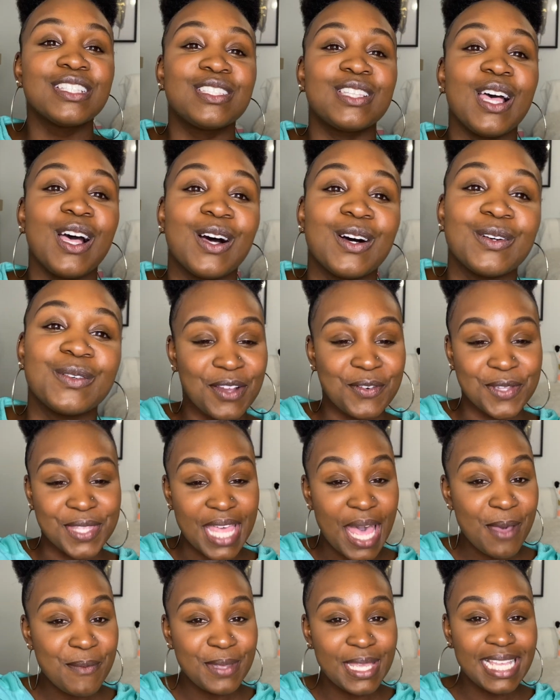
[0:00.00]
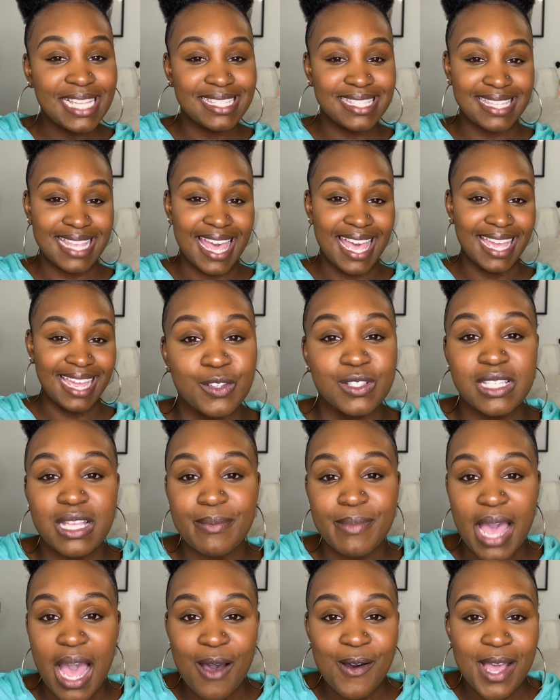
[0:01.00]
So with that being said,
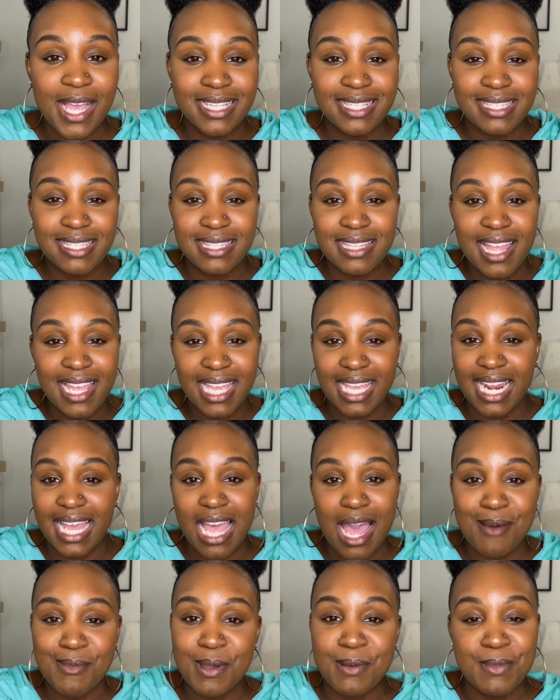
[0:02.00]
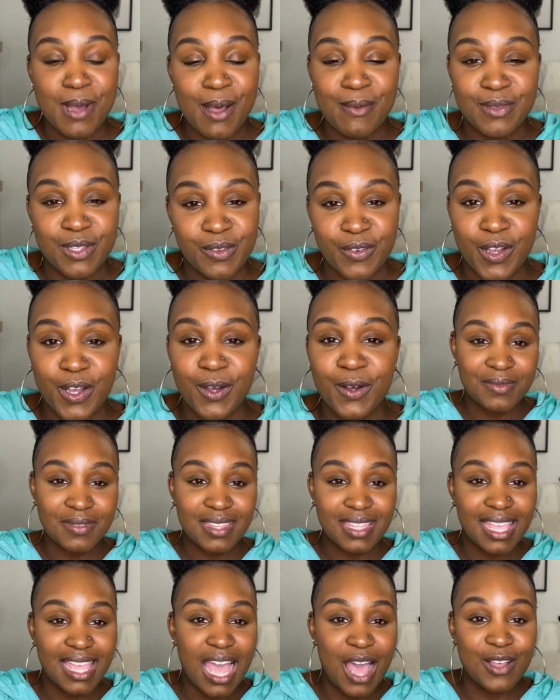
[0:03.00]
somehow I snuck and I got my mom's phone.
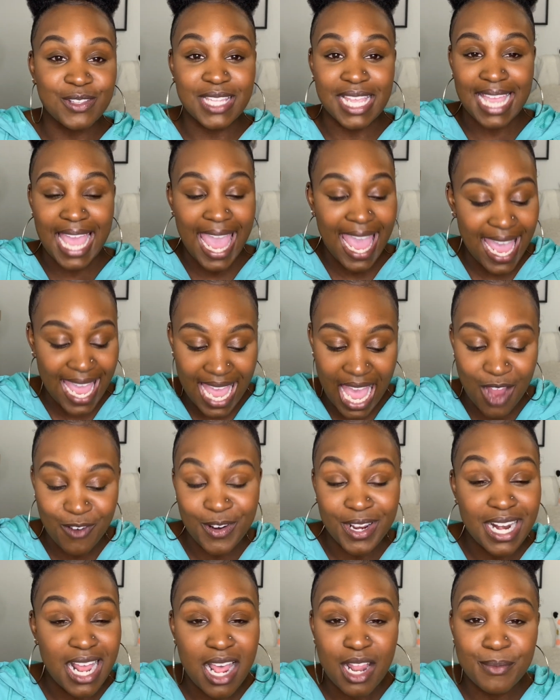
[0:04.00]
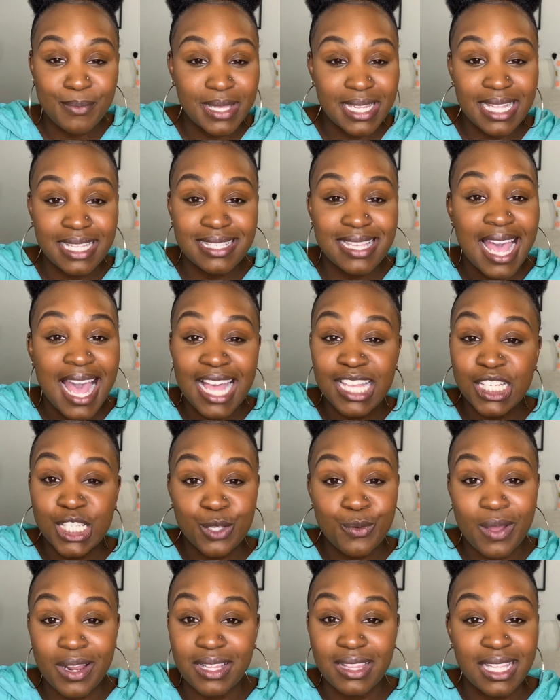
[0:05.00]
I was like, hey, I ran out of minutes.
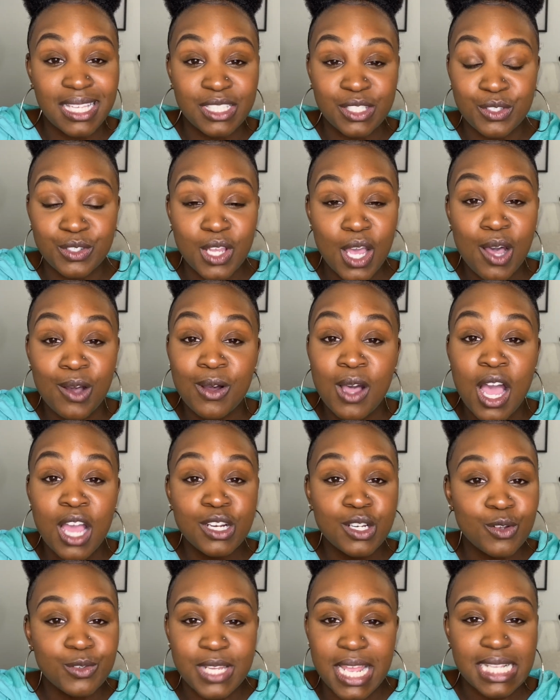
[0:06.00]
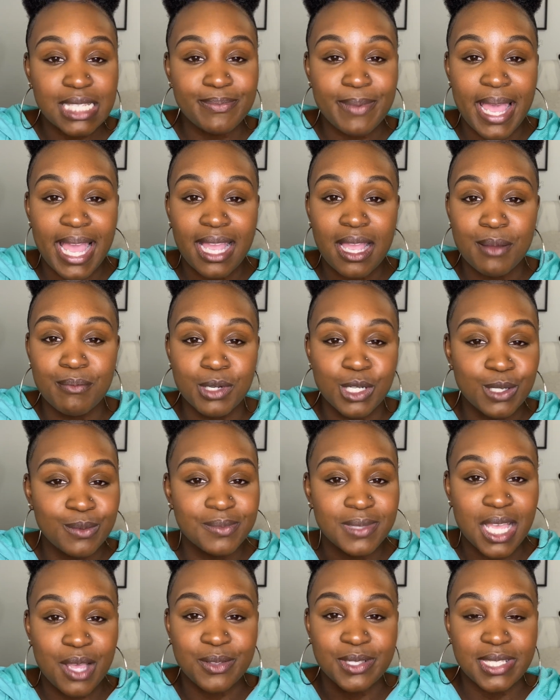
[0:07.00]
Just wanna let you know, don't text back.
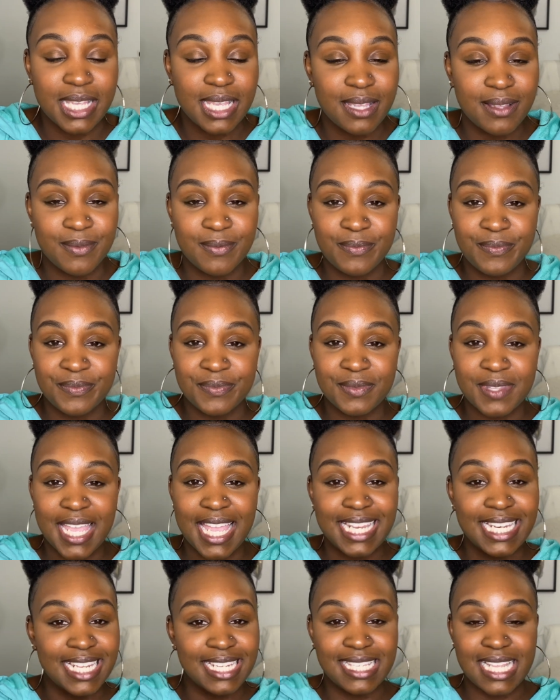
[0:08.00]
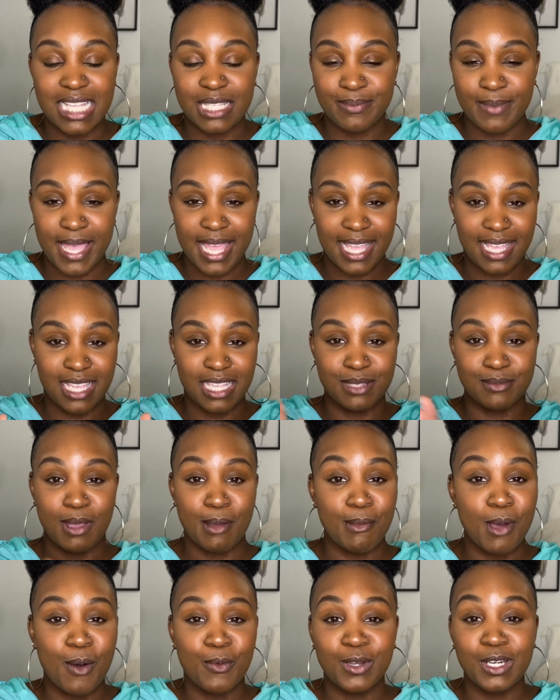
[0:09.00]
Boom, that was it. He didn't text back because my
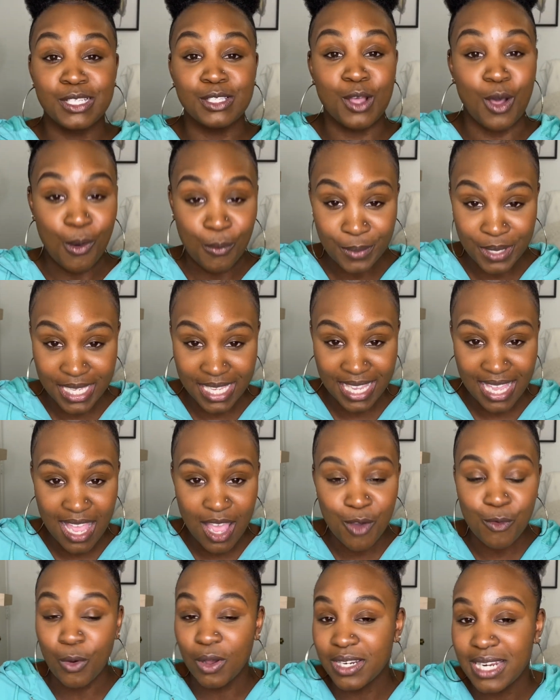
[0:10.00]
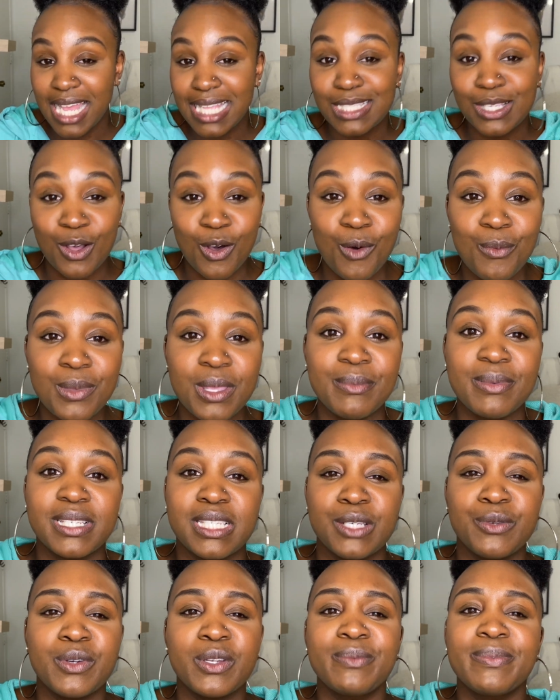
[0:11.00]
mom would have told me. Well, not told me, but
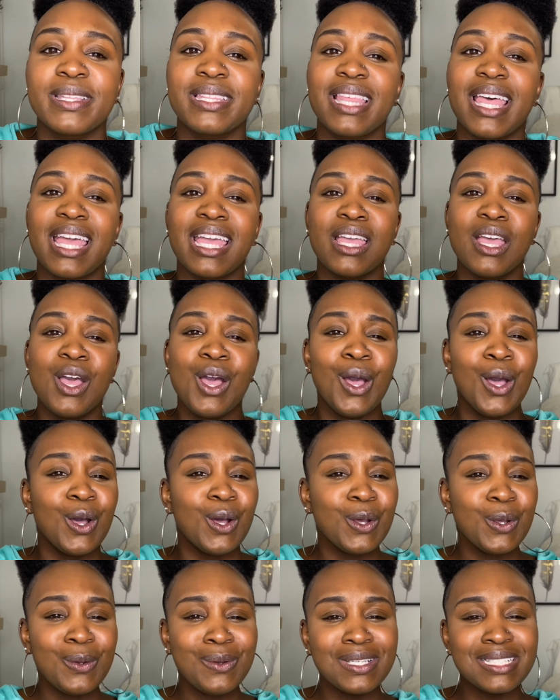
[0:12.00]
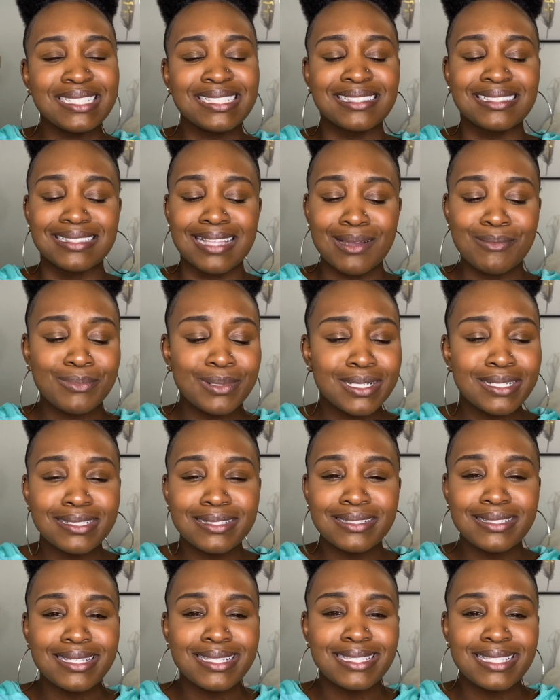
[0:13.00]
she would have been like, whose number
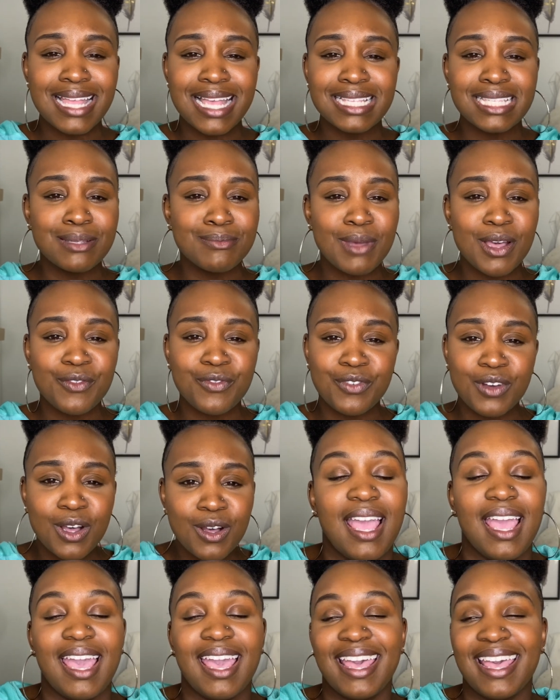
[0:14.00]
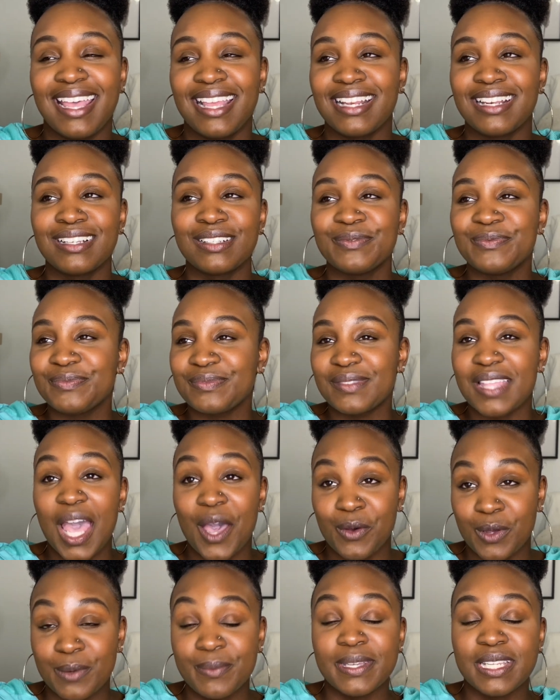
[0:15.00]
is this texting my phone? And I
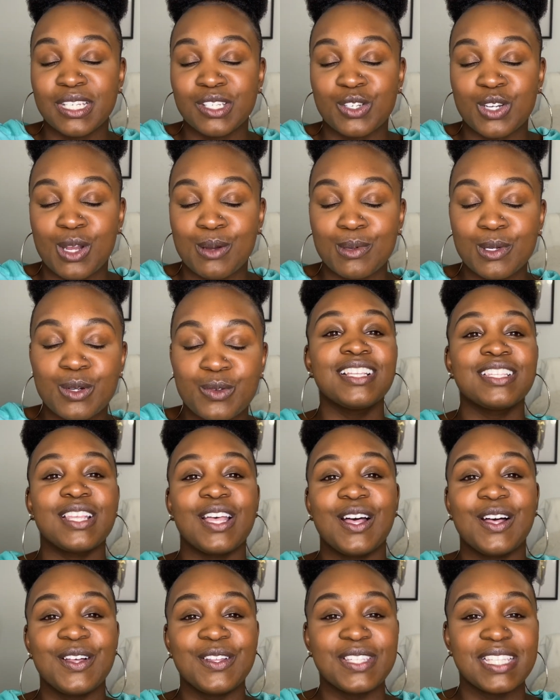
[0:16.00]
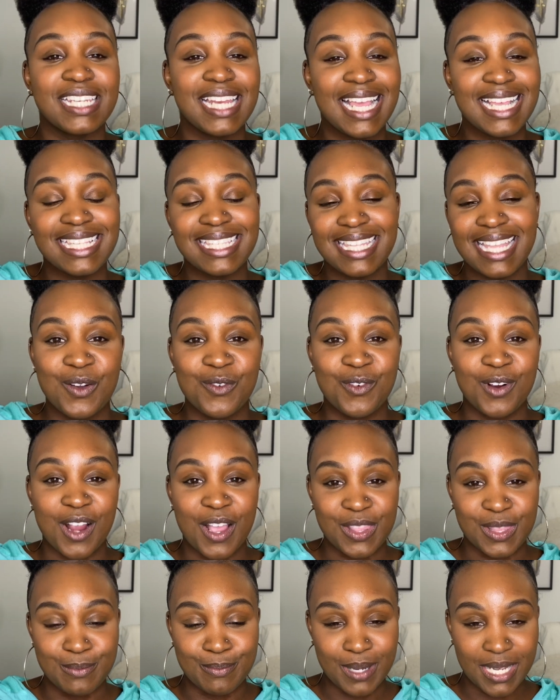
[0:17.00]
would have been in trouble. So the next day we're
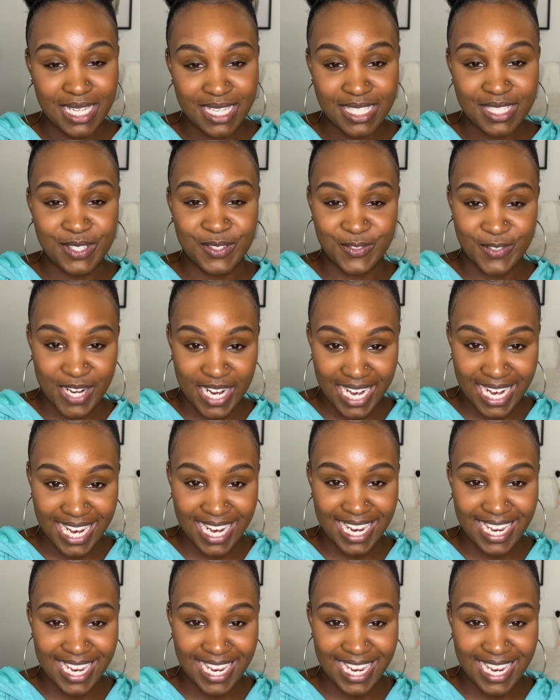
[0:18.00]
on the bus, right?